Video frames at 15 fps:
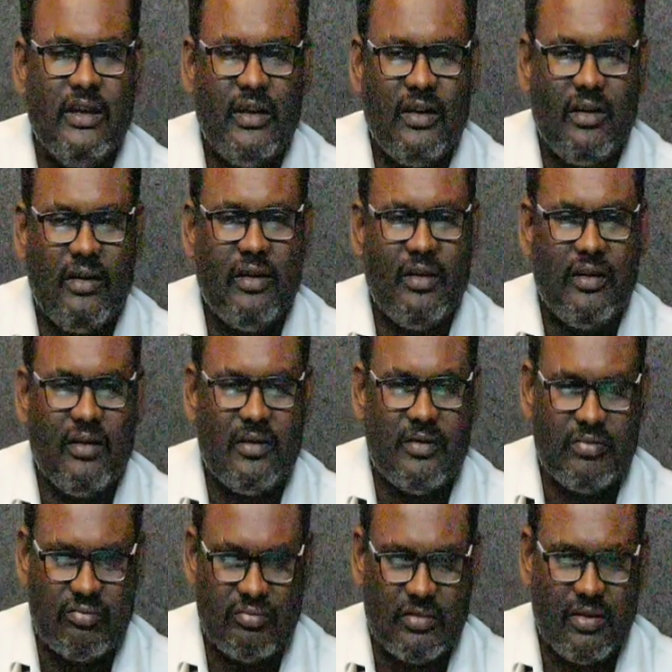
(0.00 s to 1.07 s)

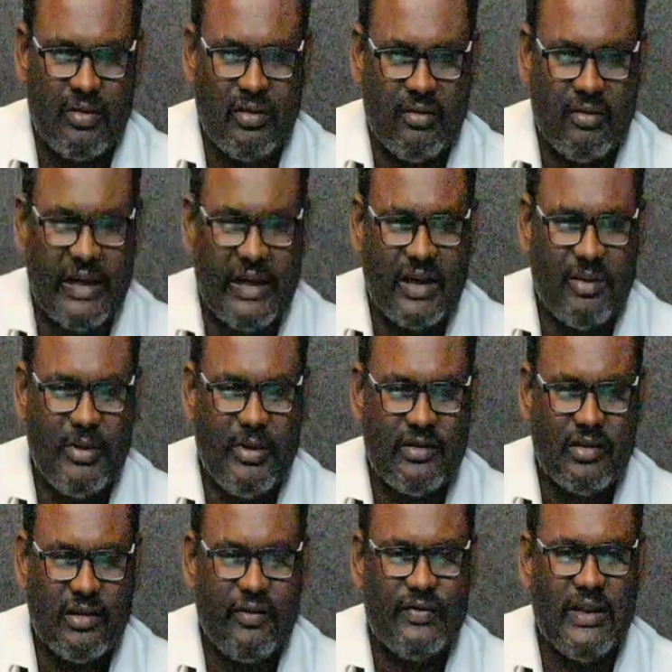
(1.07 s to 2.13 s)
database
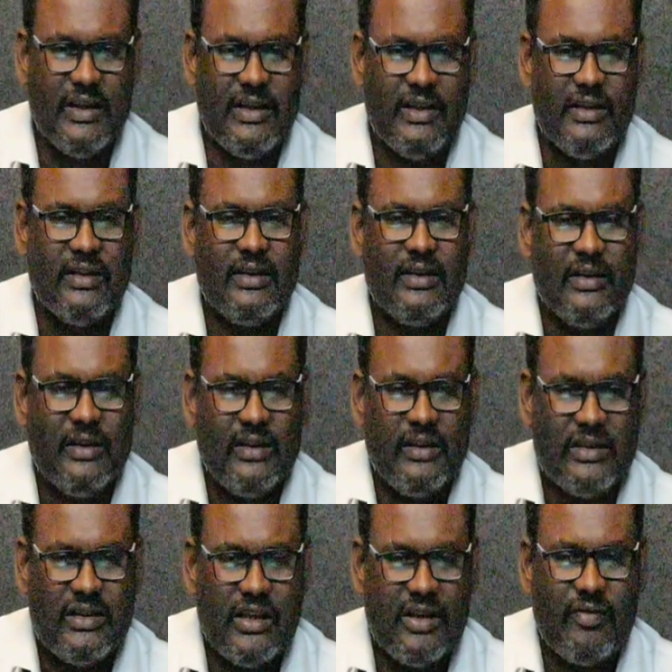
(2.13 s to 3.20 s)
of the
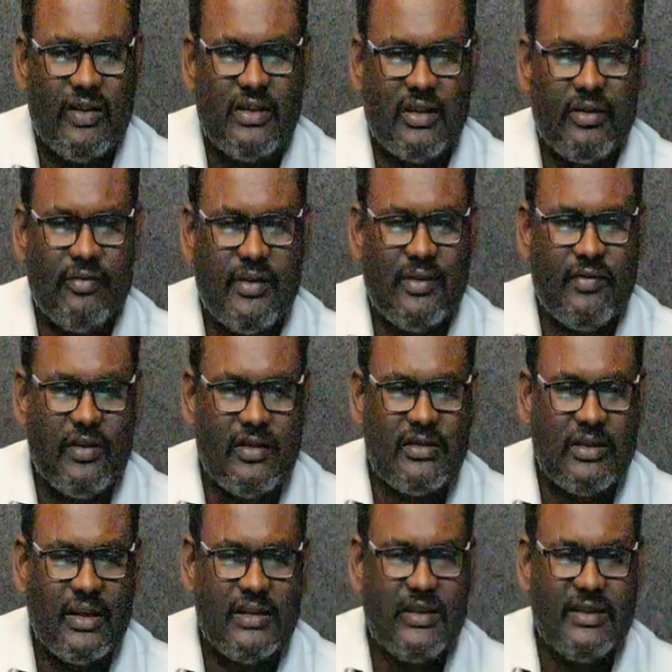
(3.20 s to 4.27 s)
sequence of the words
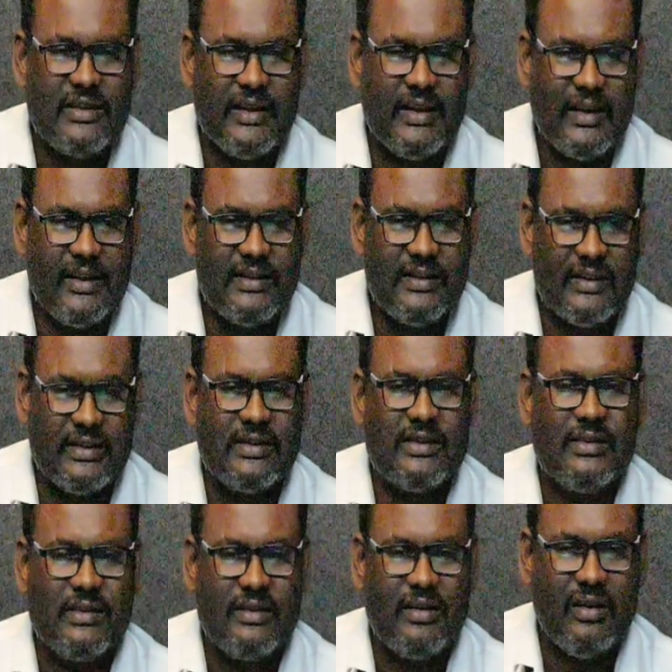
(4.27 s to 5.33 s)
or the
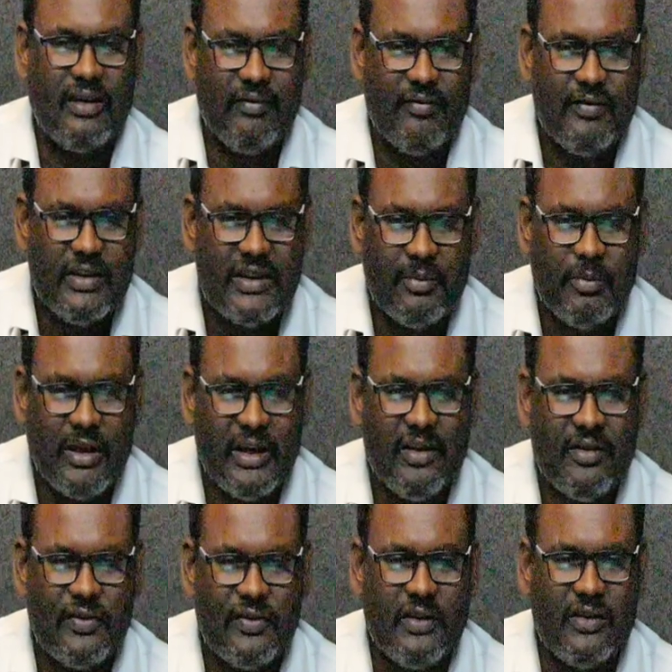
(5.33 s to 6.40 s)
sentences with a
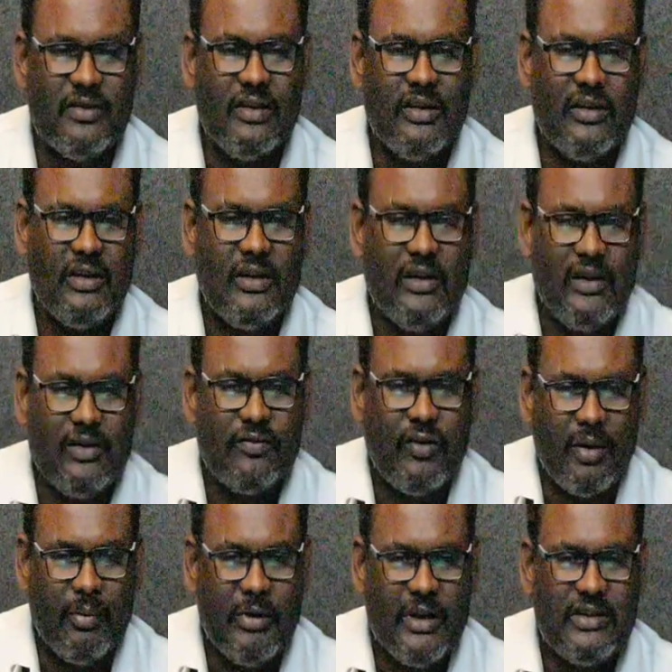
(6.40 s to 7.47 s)
meaningful
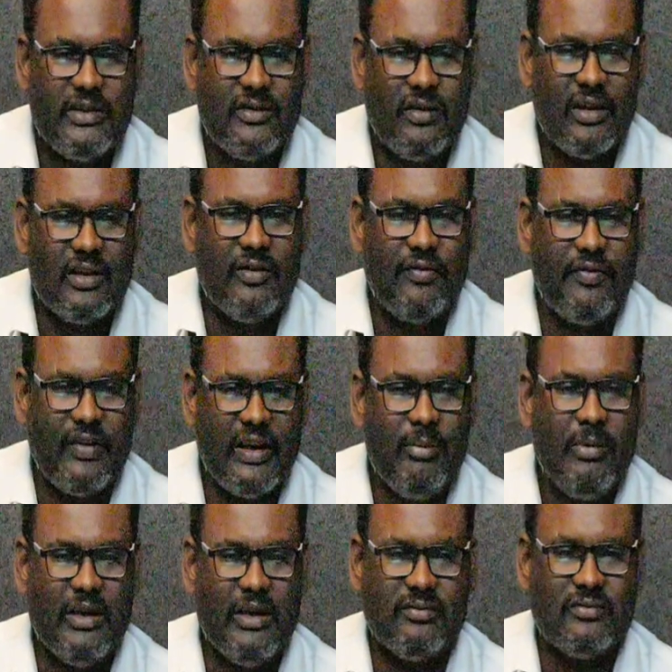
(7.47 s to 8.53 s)
formation or the
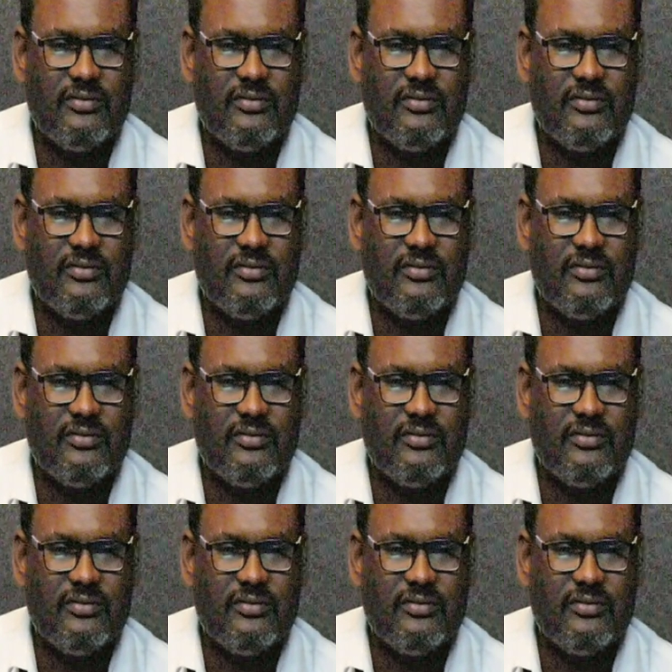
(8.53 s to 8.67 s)
framing,